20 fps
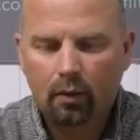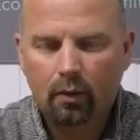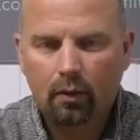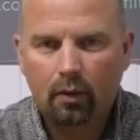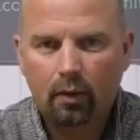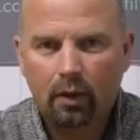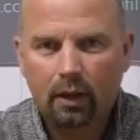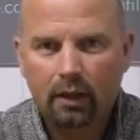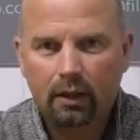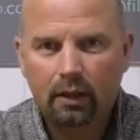
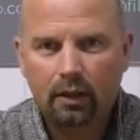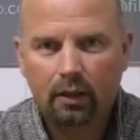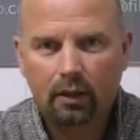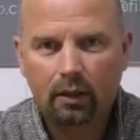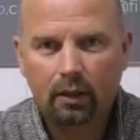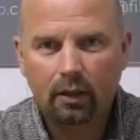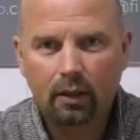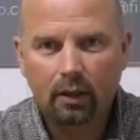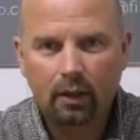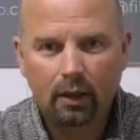Right,
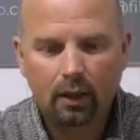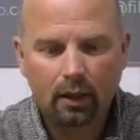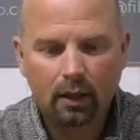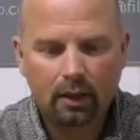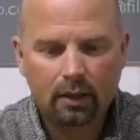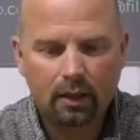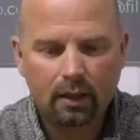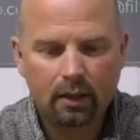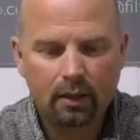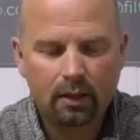
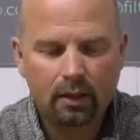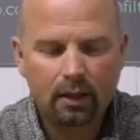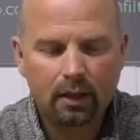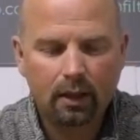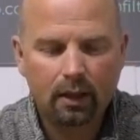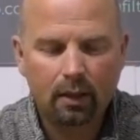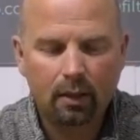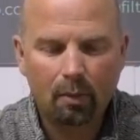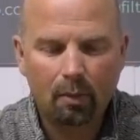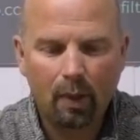let's get this
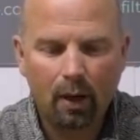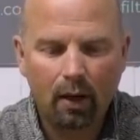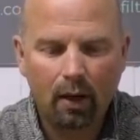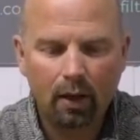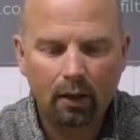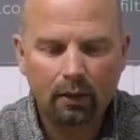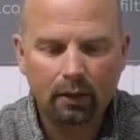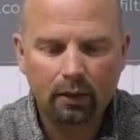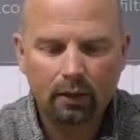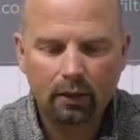taken
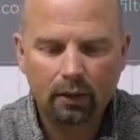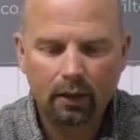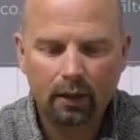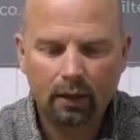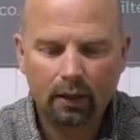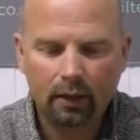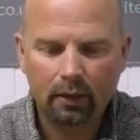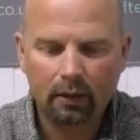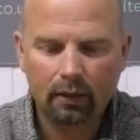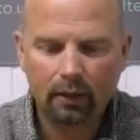apart
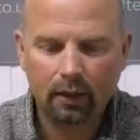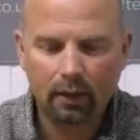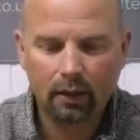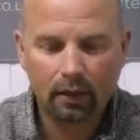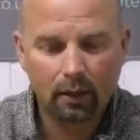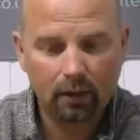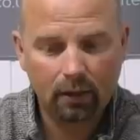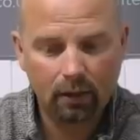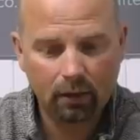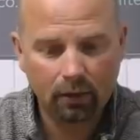and
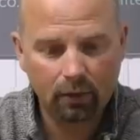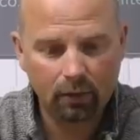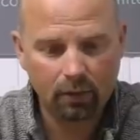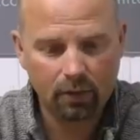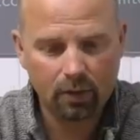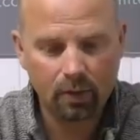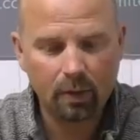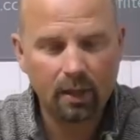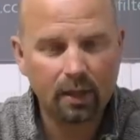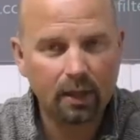you
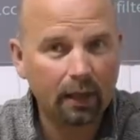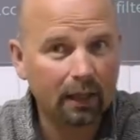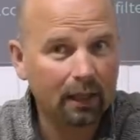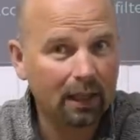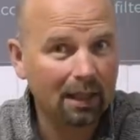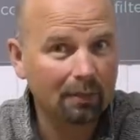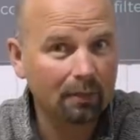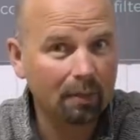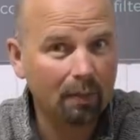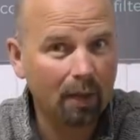notice the way that
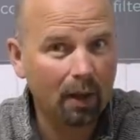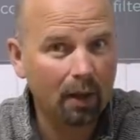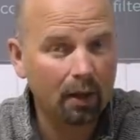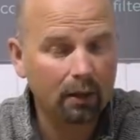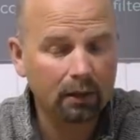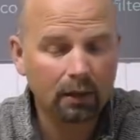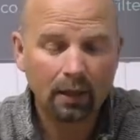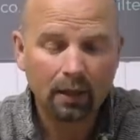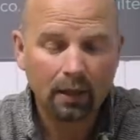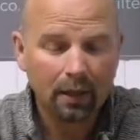came
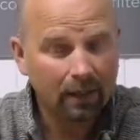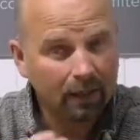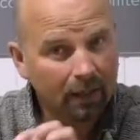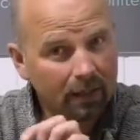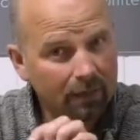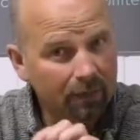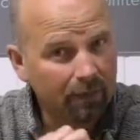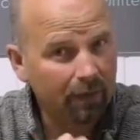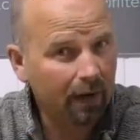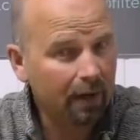apart?
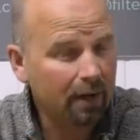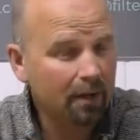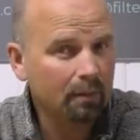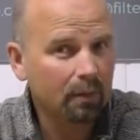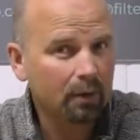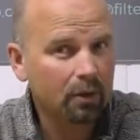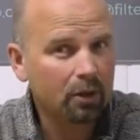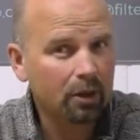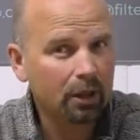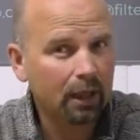That's very
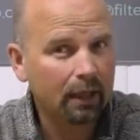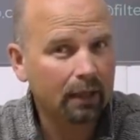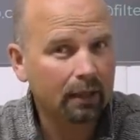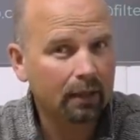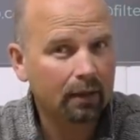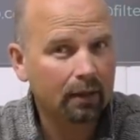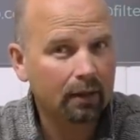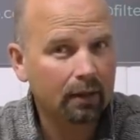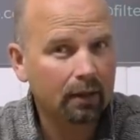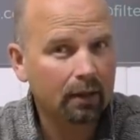much
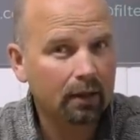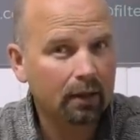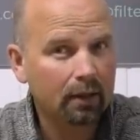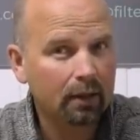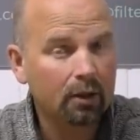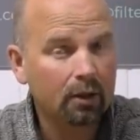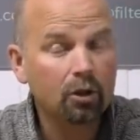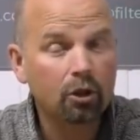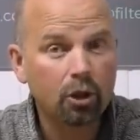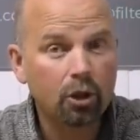like
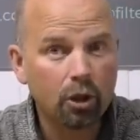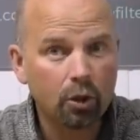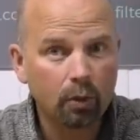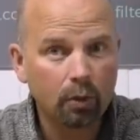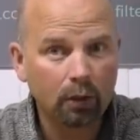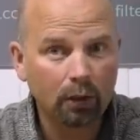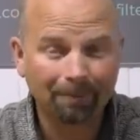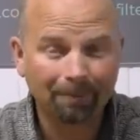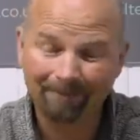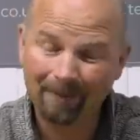the
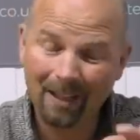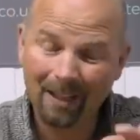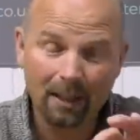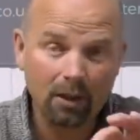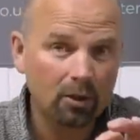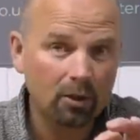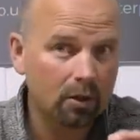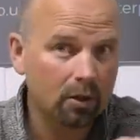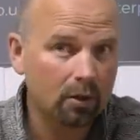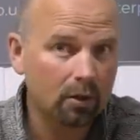dual
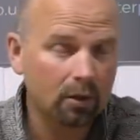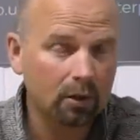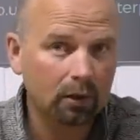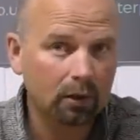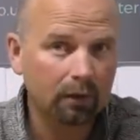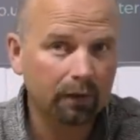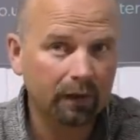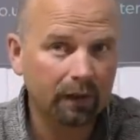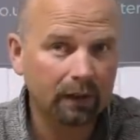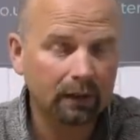
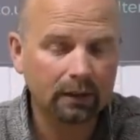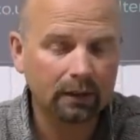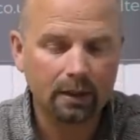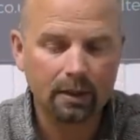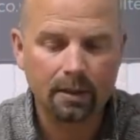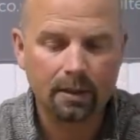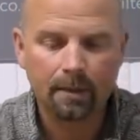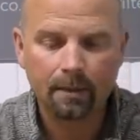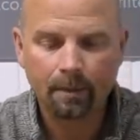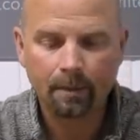internal
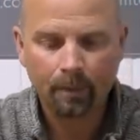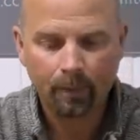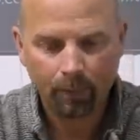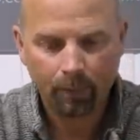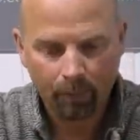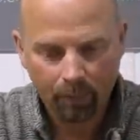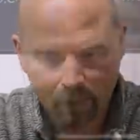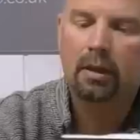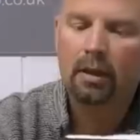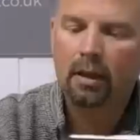filters.
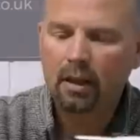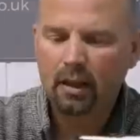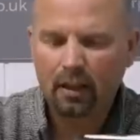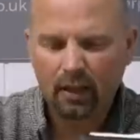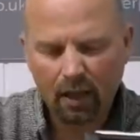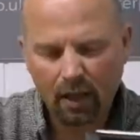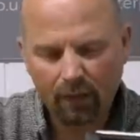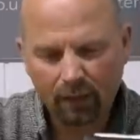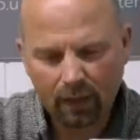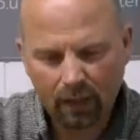
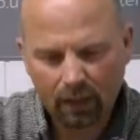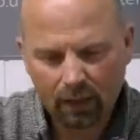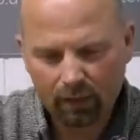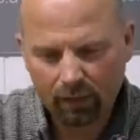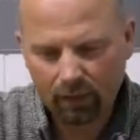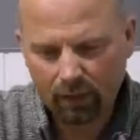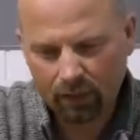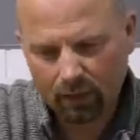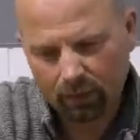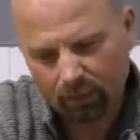They have kind
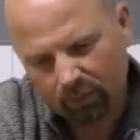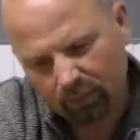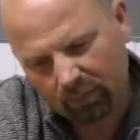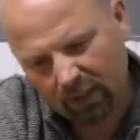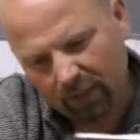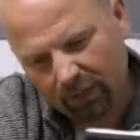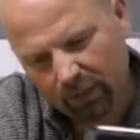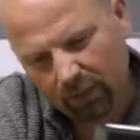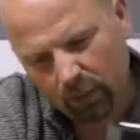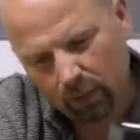of a,
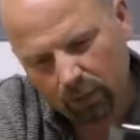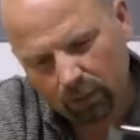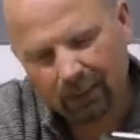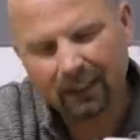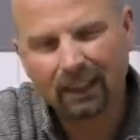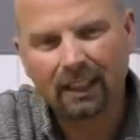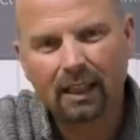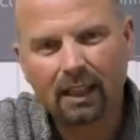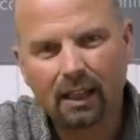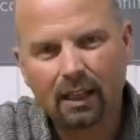a
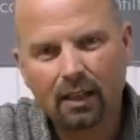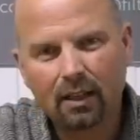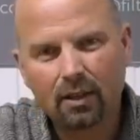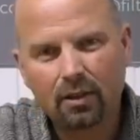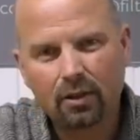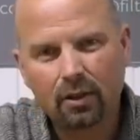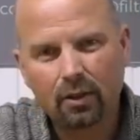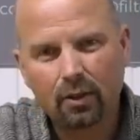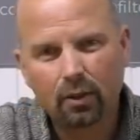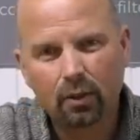folding
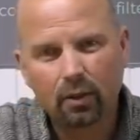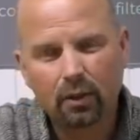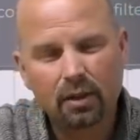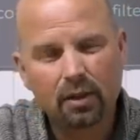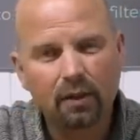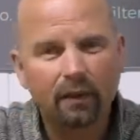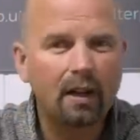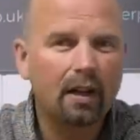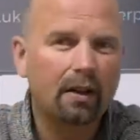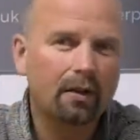cage that holds
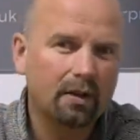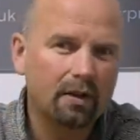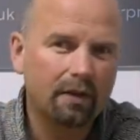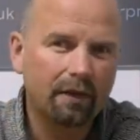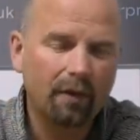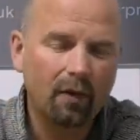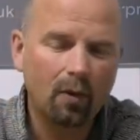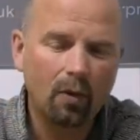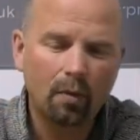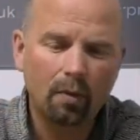the various
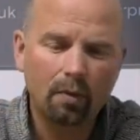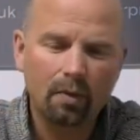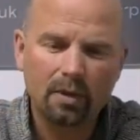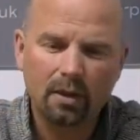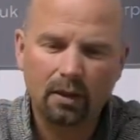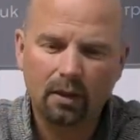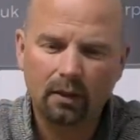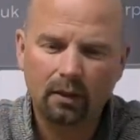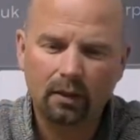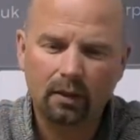
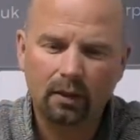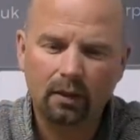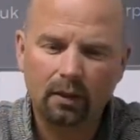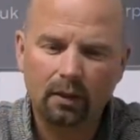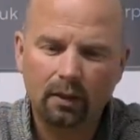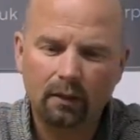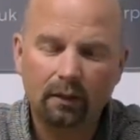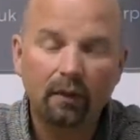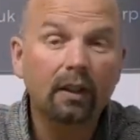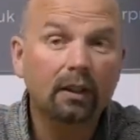foams and
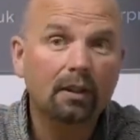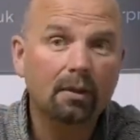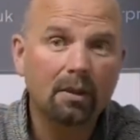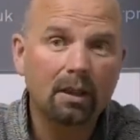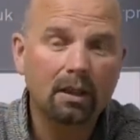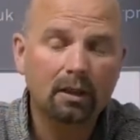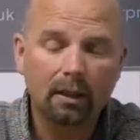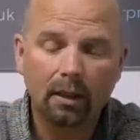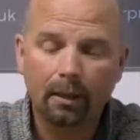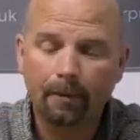the filter
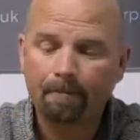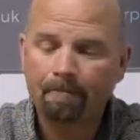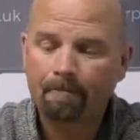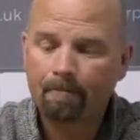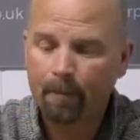media.